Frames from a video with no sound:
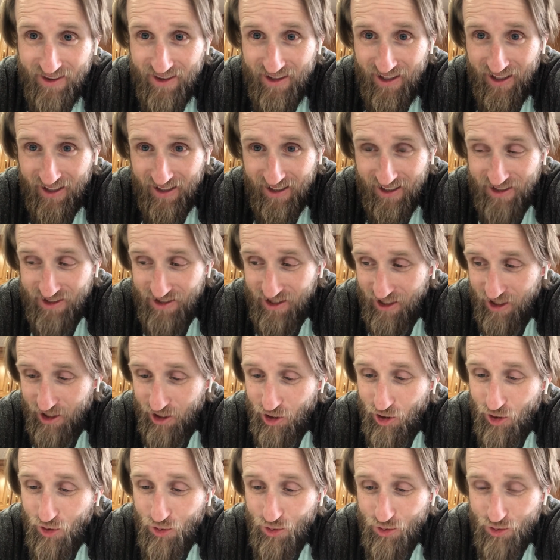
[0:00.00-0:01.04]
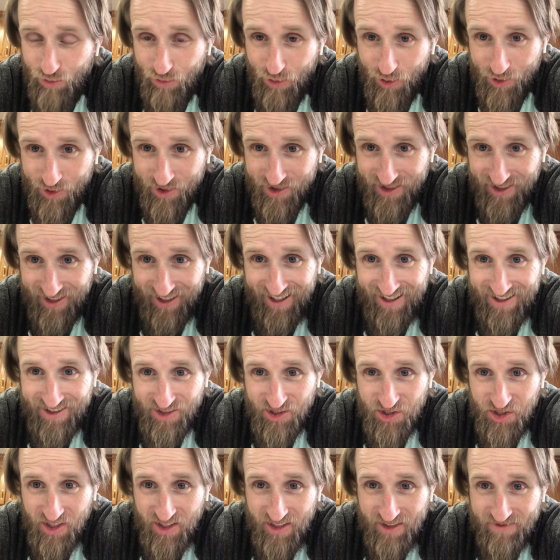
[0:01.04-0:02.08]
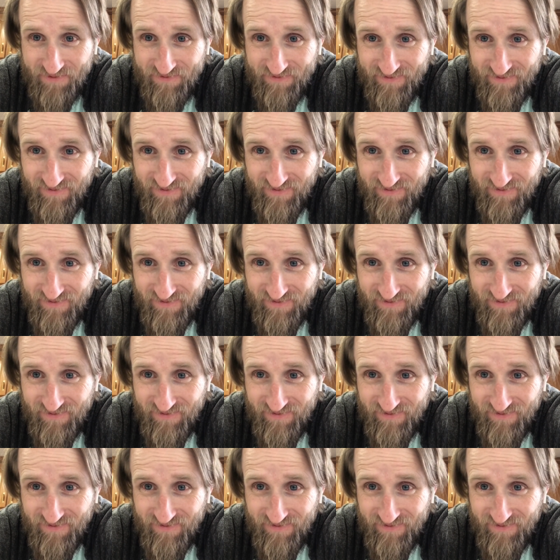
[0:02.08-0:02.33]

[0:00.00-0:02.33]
that is a huge boost to energy